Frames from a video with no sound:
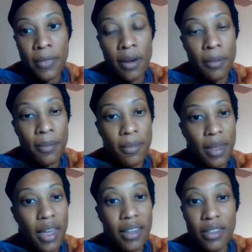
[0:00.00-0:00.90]
I
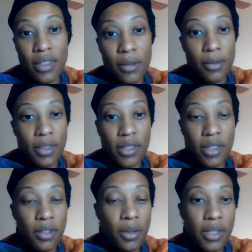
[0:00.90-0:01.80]
had to deal with
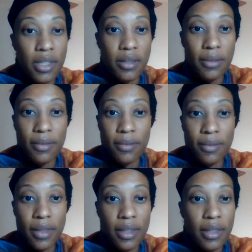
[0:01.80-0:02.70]
just the noise
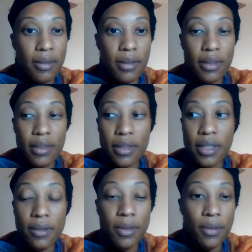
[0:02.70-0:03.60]
in the
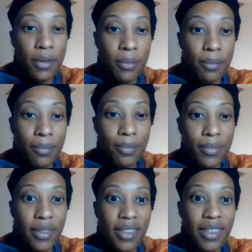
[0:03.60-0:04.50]
TV room,
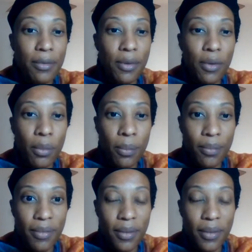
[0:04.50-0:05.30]
living room.